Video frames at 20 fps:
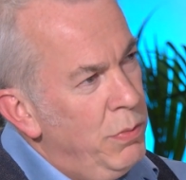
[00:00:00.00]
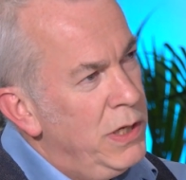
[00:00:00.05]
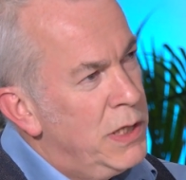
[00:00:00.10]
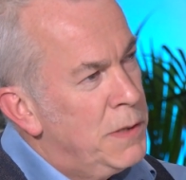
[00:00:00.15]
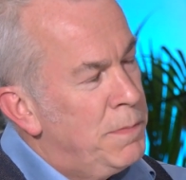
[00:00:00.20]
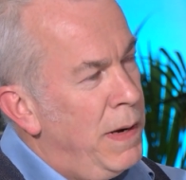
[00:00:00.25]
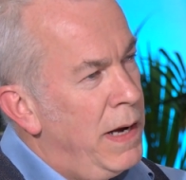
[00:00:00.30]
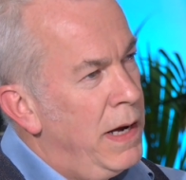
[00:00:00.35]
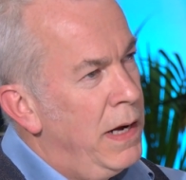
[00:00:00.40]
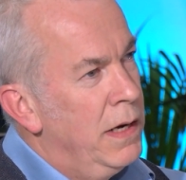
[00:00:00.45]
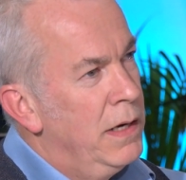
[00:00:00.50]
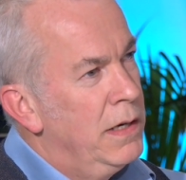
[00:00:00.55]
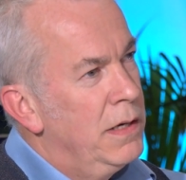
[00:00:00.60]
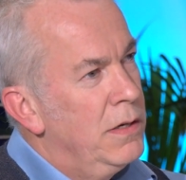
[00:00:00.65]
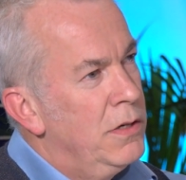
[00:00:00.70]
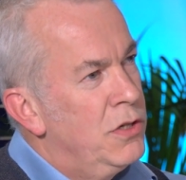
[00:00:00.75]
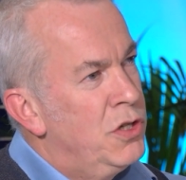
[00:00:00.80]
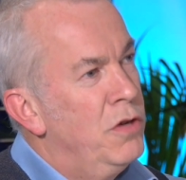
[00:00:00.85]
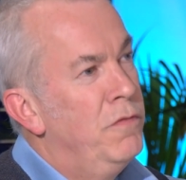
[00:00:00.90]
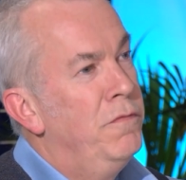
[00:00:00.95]
we spend
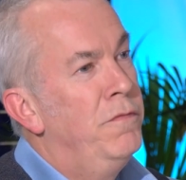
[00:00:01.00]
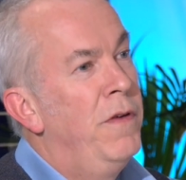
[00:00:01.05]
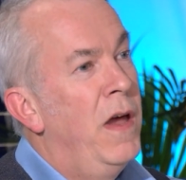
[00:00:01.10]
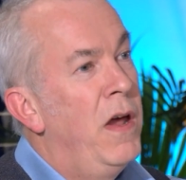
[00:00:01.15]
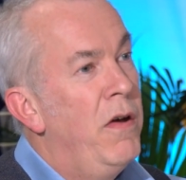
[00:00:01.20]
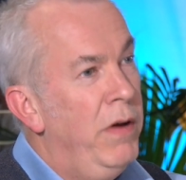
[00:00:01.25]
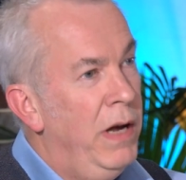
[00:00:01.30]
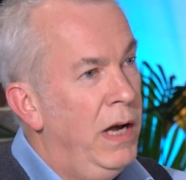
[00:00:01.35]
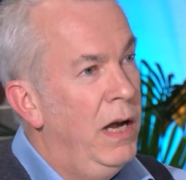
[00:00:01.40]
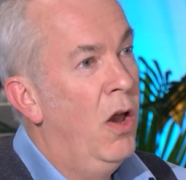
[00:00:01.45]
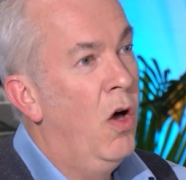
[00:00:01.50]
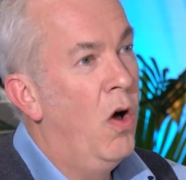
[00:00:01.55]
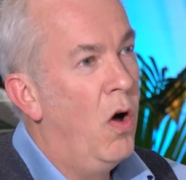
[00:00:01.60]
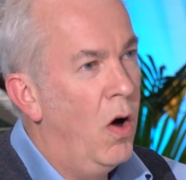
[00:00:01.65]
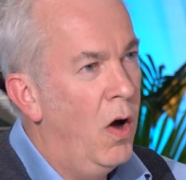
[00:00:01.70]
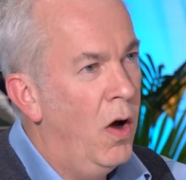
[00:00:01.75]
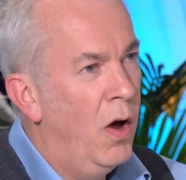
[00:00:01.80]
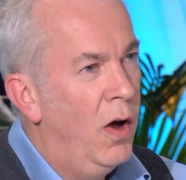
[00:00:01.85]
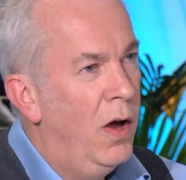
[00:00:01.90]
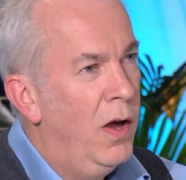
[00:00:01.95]
so very
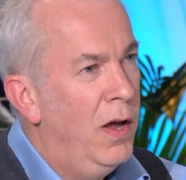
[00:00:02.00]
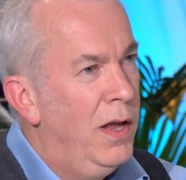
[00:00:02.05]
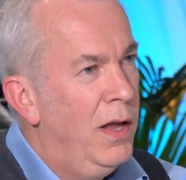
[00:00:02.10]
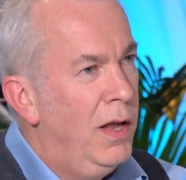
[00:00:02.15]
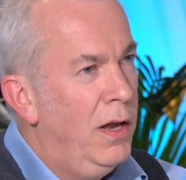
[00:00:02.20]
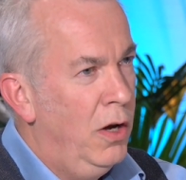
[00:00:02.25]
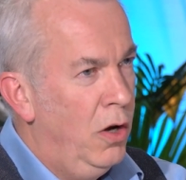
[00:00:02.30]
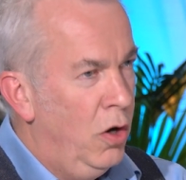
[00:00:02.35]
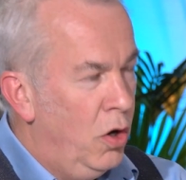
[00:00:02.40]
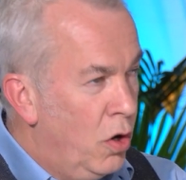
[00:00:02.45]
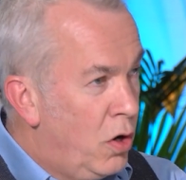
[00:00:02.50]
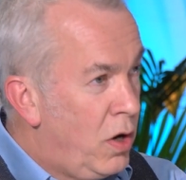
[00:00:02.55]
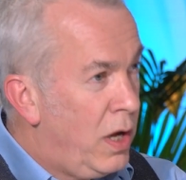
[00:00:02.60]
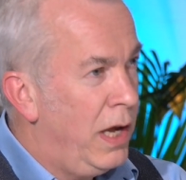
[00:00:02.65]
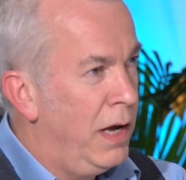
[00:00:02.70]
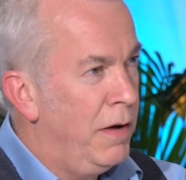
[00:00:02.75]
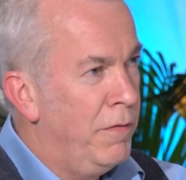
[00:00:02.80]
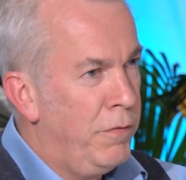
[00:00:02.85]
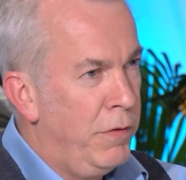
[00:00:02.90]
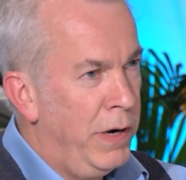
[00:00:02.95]
long
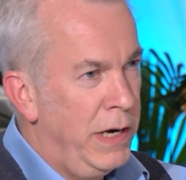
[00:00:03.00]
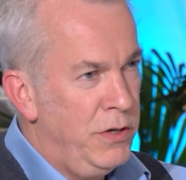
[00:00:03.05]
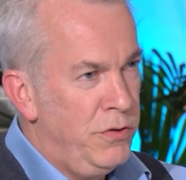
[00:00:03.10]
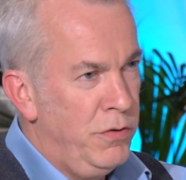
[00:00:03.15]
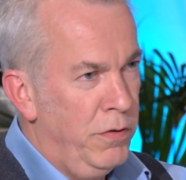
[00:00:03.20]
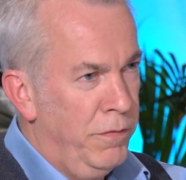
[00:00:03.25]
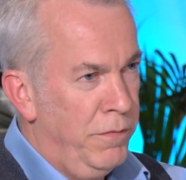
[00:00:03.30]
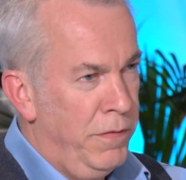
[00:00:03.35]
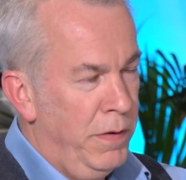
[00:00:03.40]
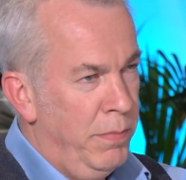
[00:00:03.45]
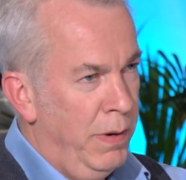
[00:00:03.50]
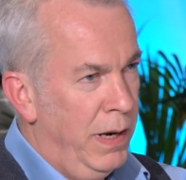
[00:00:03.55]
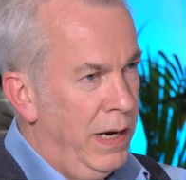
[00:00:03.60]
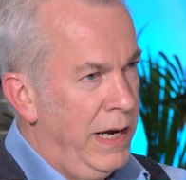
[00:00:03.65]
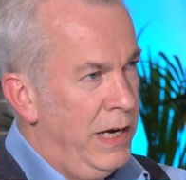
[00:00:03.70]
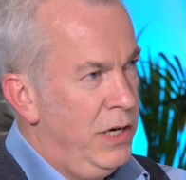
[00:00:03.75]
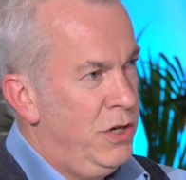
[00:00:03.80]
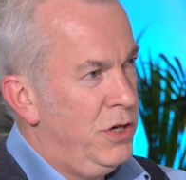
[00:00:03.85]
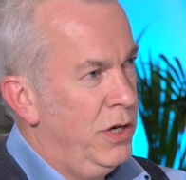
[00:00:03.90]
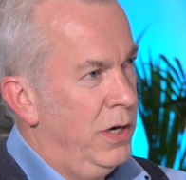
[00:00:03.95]
looking for atrial
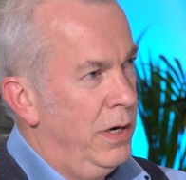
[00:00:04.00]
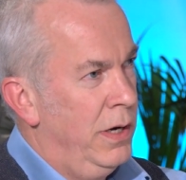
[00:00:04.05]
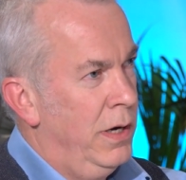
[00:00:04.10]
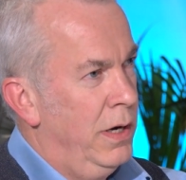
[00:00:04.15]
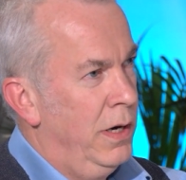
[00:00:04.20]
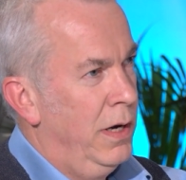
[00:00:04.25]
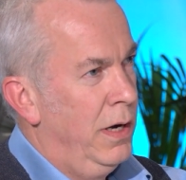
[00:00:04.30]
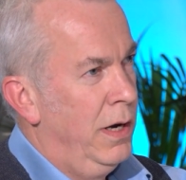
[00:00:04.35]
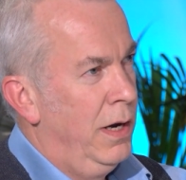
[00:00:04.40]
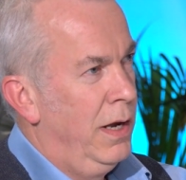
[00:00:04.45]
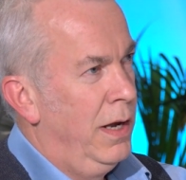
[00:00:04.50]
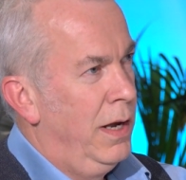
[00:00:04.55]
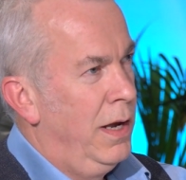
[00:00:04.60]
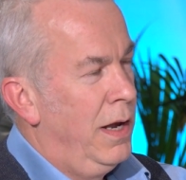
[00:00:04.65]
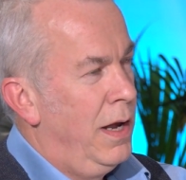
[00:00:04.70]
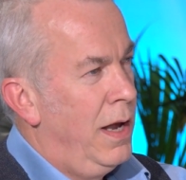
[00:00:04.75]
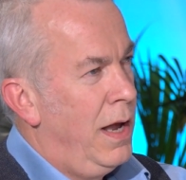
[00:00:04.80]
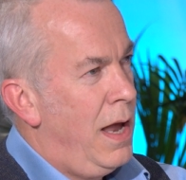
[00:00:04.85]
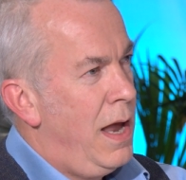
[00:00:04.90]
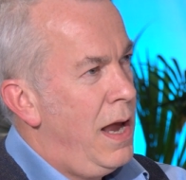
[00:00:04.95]
fibrillation
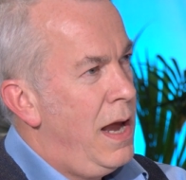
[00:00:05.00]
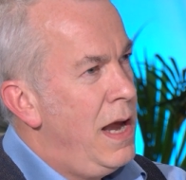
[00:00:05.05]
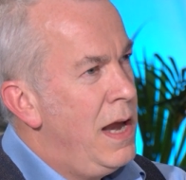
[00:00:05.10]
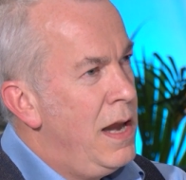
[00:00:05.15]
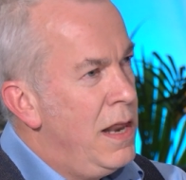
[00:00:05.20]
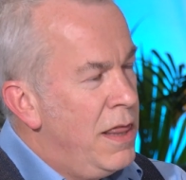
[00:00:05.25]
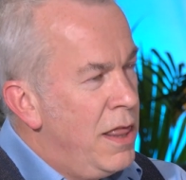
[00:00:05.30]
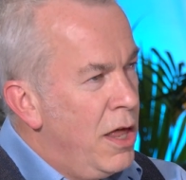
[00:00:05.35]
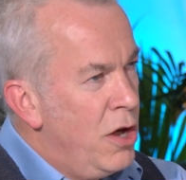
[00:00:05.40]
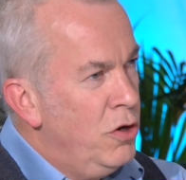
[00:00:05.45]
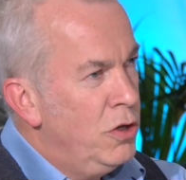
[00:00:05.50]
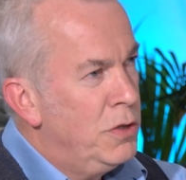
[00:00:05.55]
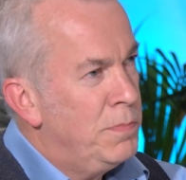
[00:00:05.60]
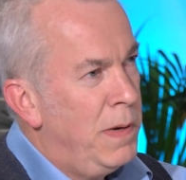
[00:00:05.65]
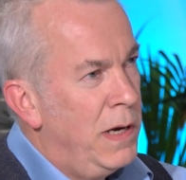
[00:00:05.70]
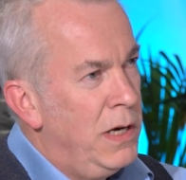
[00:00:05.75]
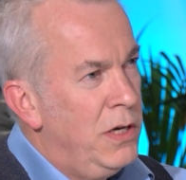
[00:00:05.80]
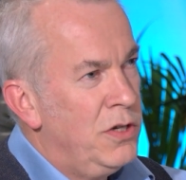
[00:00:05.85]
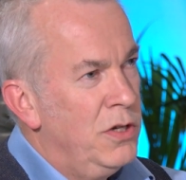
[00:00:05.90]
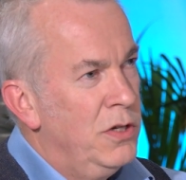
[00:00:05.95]
in those
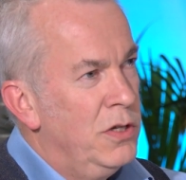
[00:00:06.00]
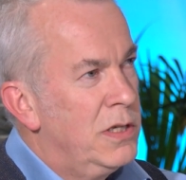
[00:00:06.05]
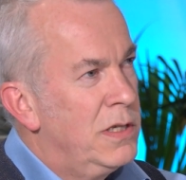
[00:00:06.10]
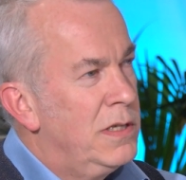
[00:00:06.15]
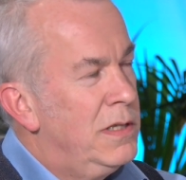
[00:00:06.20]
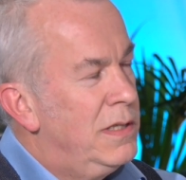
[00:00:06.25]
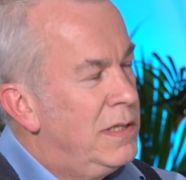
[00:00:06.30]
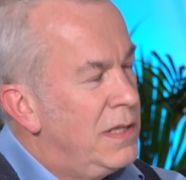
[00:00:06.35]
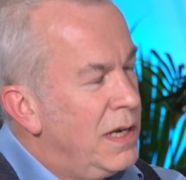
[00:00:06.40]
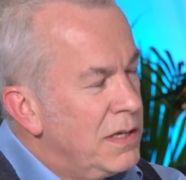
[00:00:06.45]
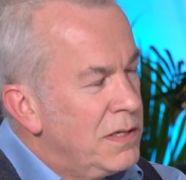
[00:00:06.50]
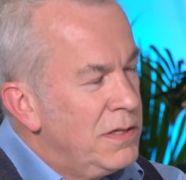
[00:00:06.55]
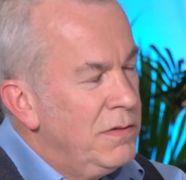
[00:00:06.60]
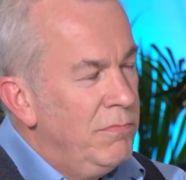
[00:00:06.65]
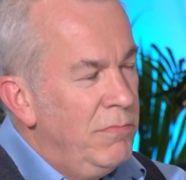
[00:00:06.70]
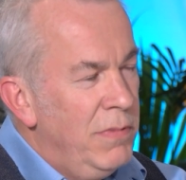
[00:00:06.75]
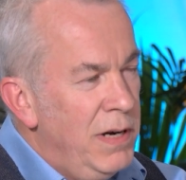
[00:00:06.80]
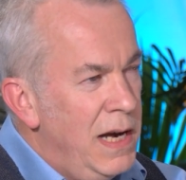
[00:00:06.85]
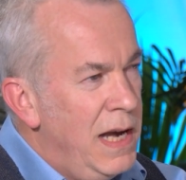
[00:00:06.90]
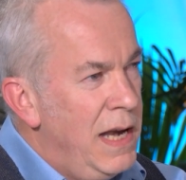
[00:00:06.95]
patients
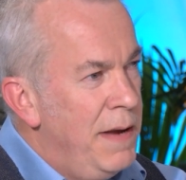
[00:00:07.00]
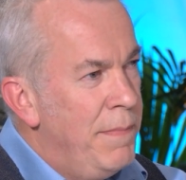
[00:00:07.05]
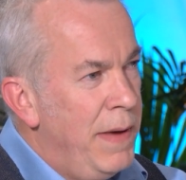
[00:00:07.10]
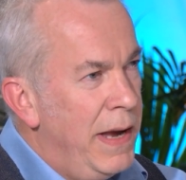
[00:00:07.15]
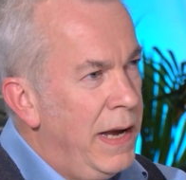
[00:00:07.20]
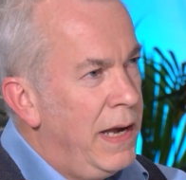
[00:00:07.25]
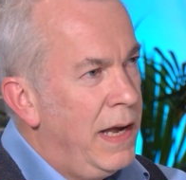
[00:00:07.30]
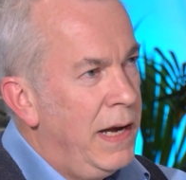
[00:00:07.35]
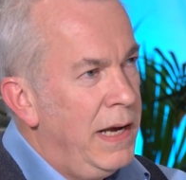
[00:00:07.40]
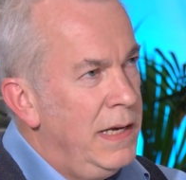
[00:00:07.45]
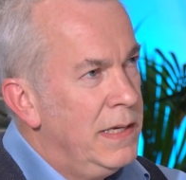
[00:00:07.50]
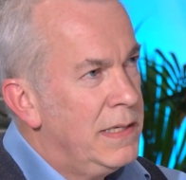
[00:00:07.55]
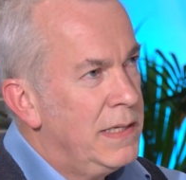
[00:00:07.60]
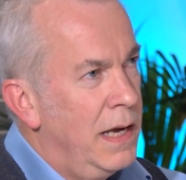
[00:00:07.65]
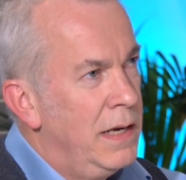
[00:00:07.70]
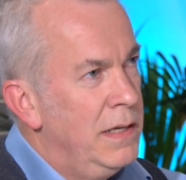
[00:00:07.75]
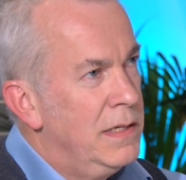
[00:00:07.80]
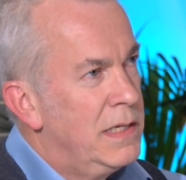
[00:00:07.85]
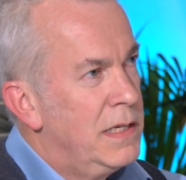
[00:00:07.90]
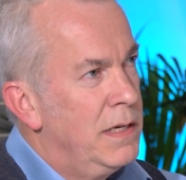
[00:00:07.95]
doesn't really make any
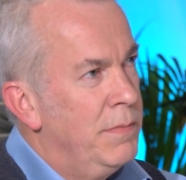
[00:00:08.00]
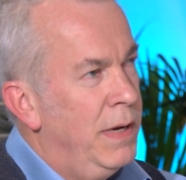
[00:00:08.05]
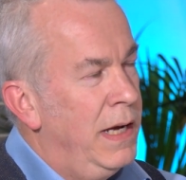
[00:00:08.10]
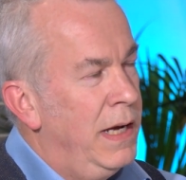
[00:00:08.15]
sense to